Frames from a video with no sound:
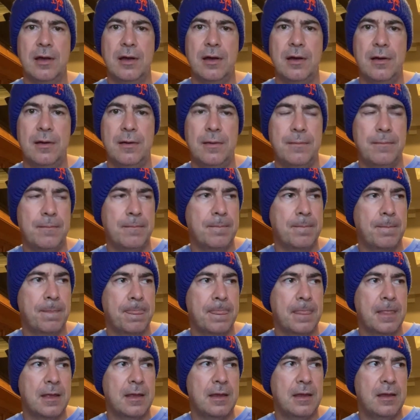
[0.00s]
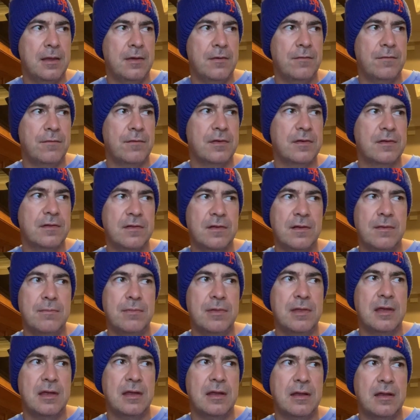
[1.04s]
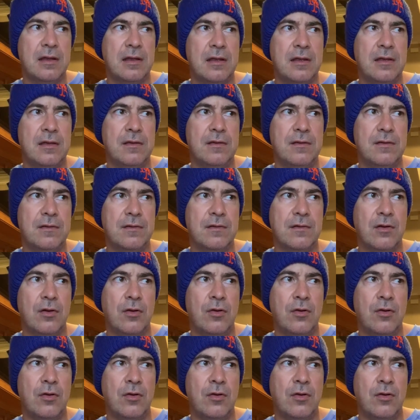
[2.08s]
Um, if something is